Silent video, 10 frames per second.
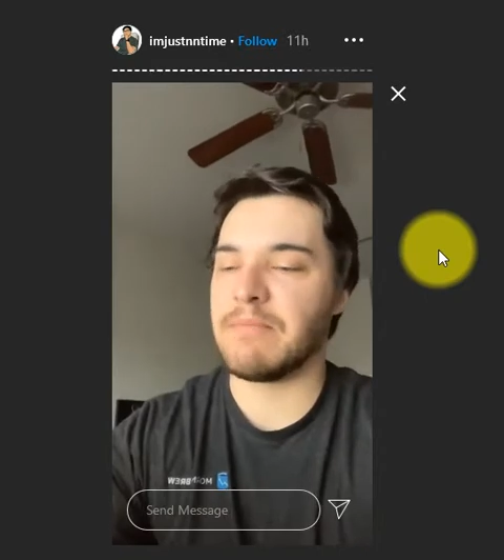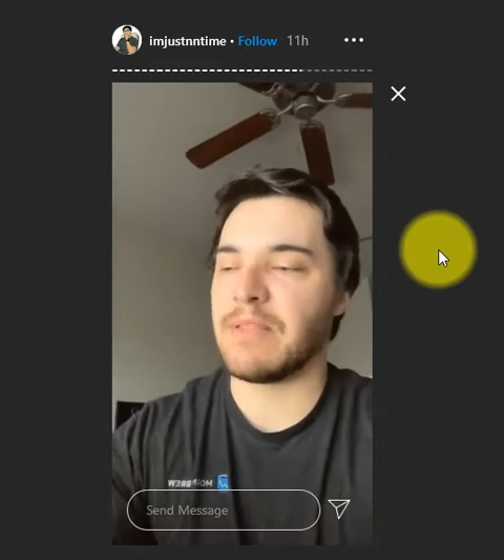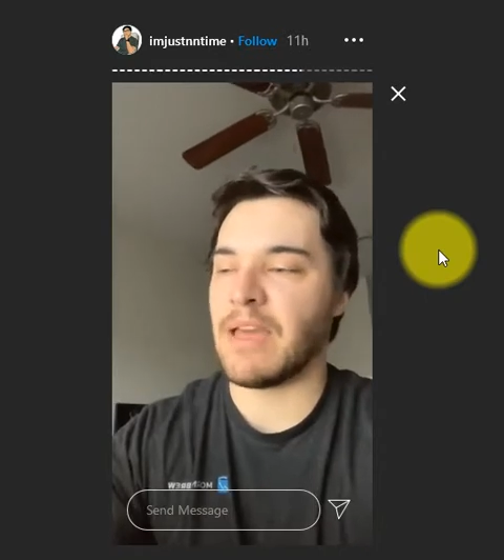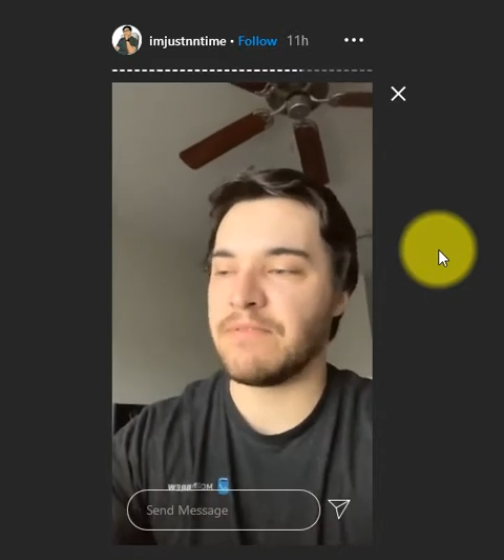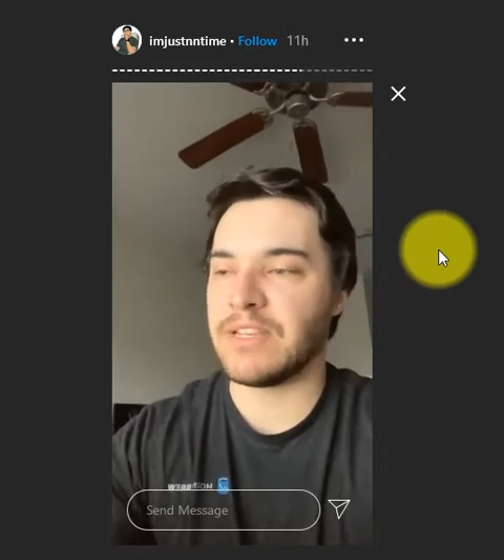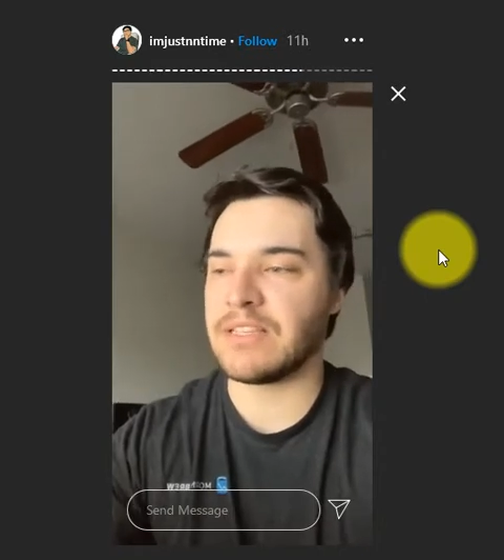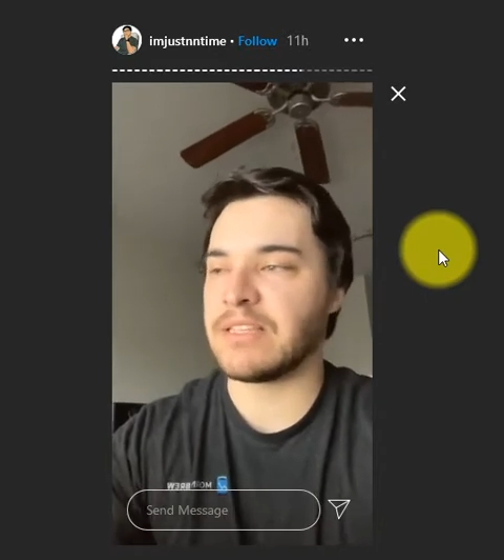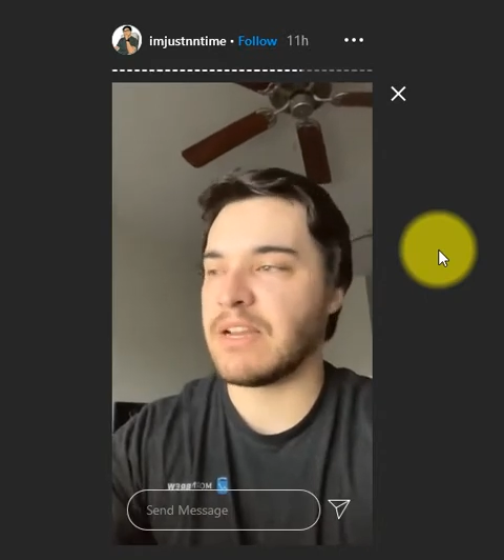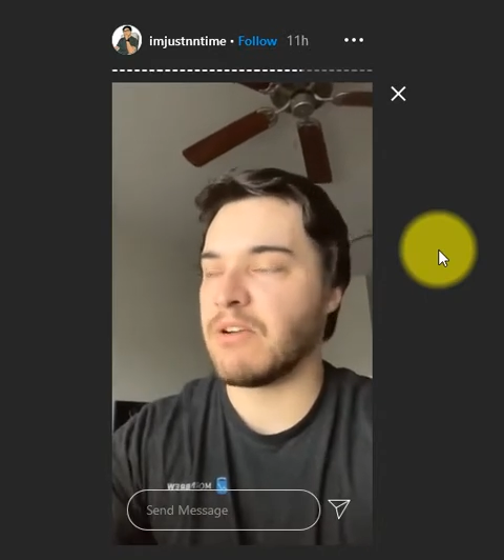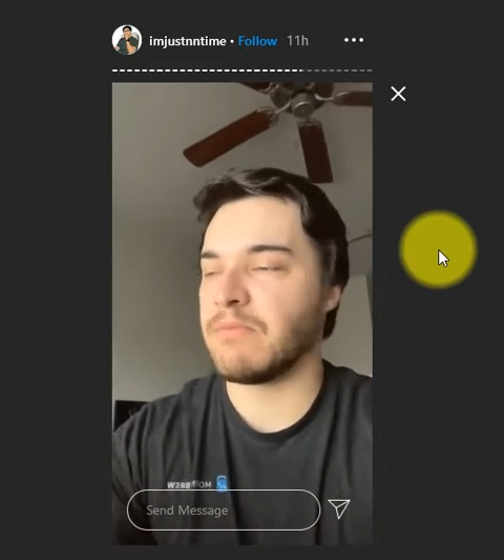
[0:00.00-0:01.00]
I've tested
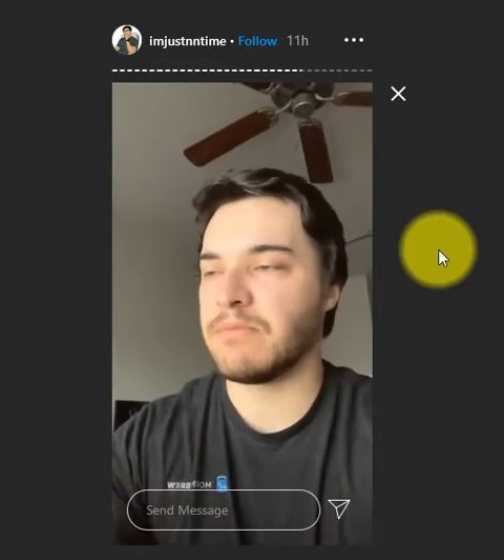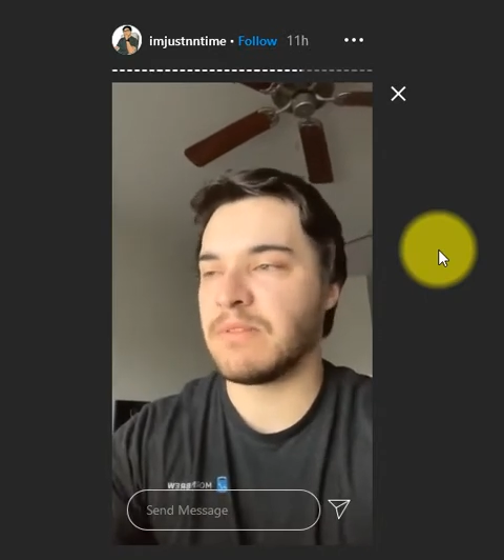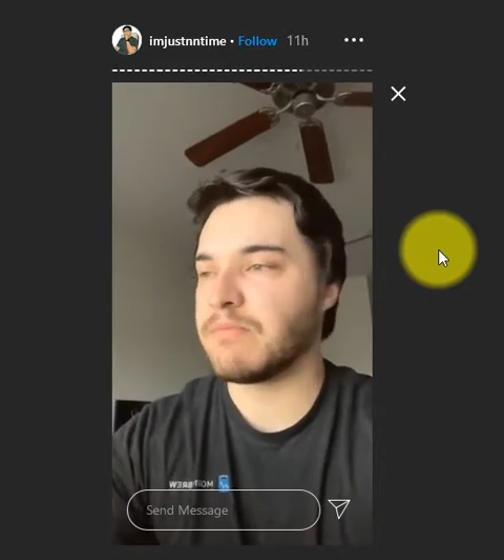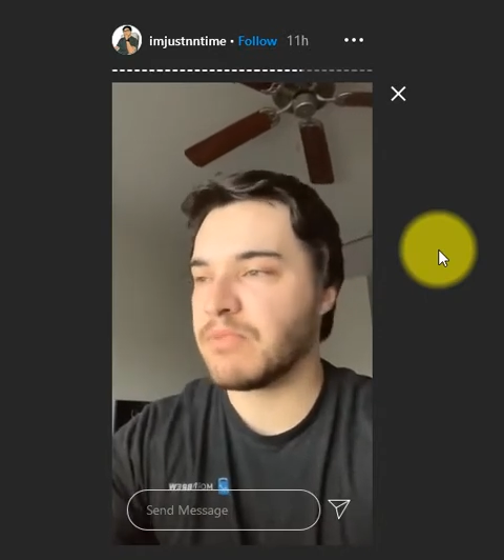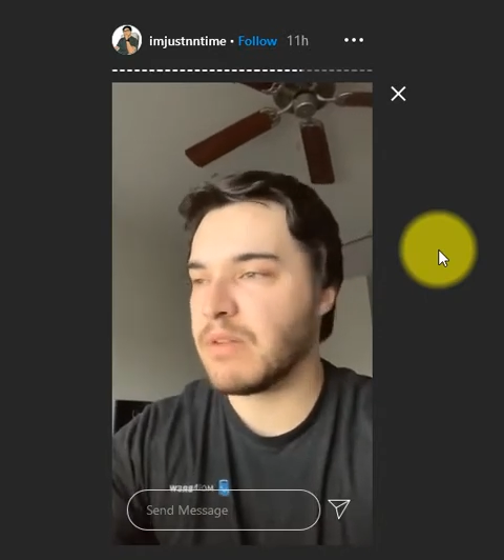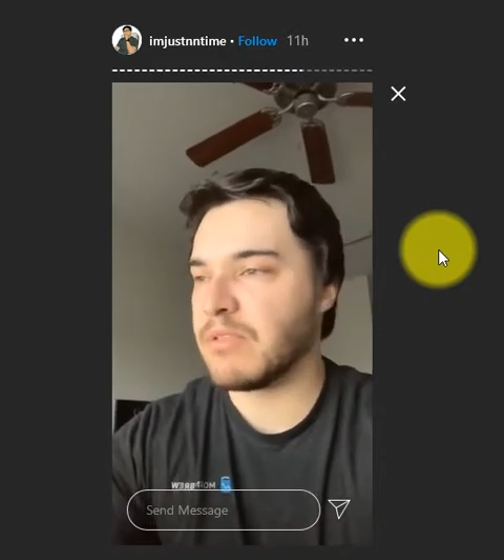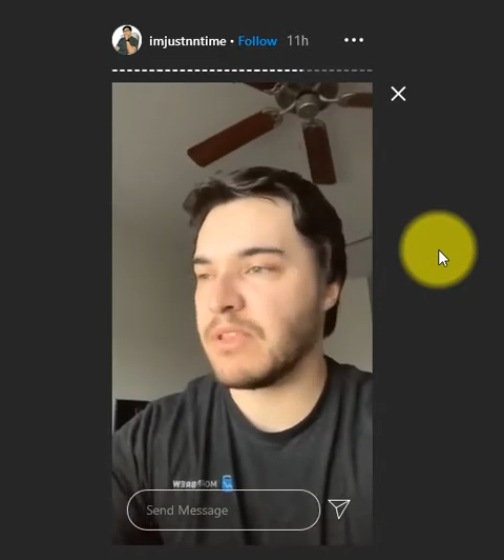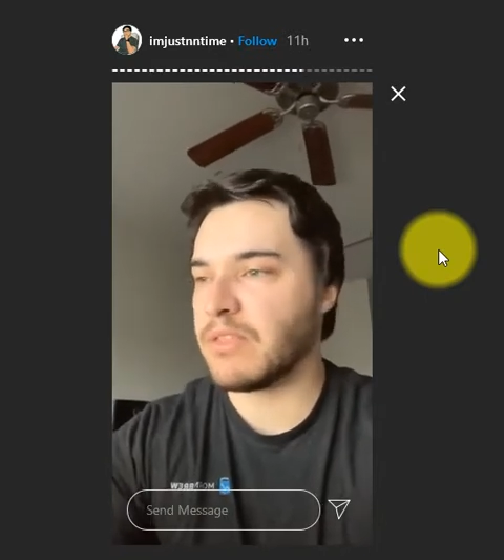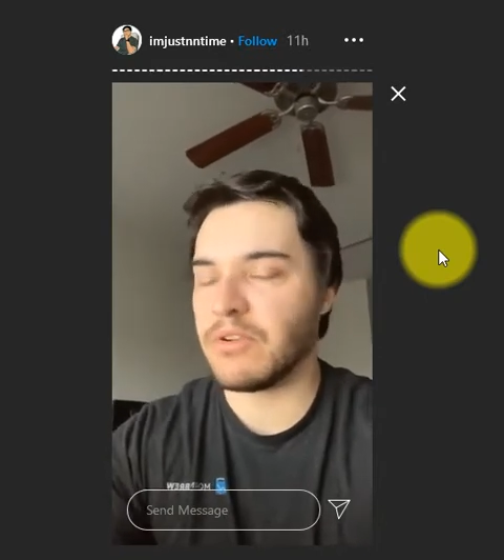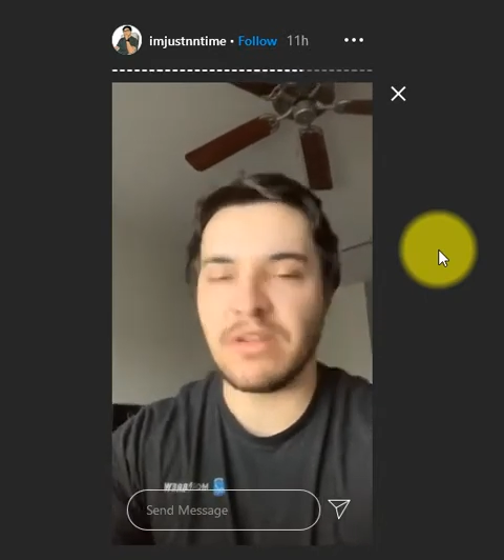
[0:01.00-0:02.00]
out probably
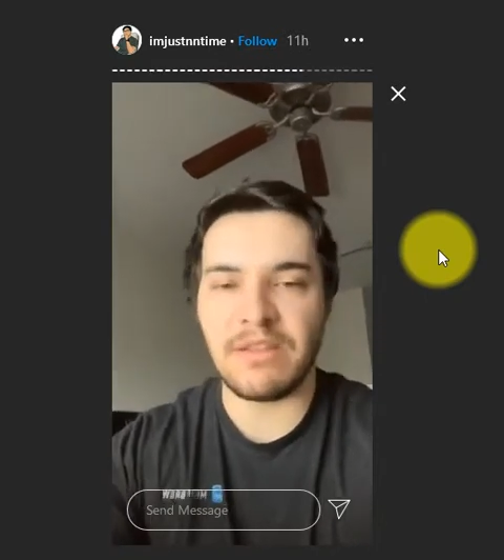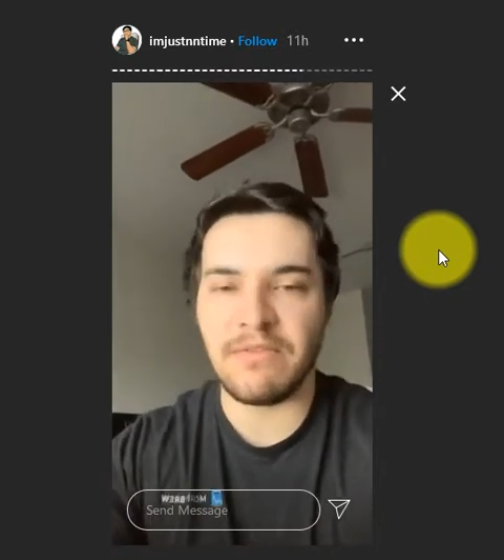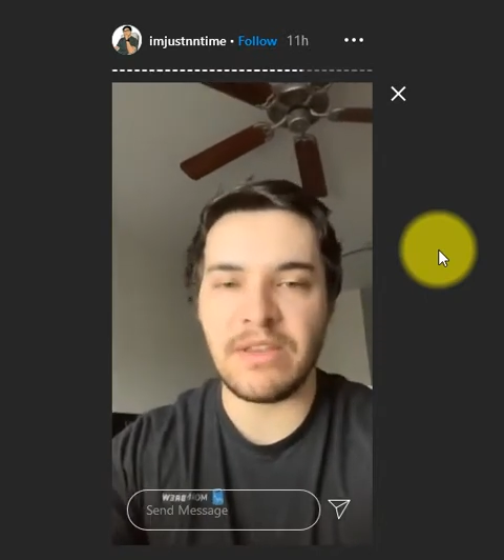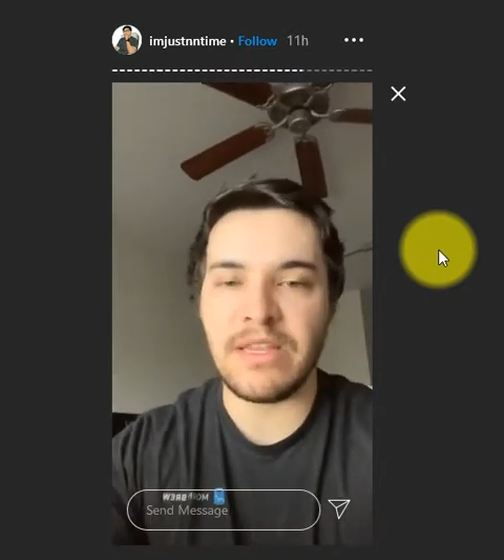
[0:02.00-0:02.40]
30 different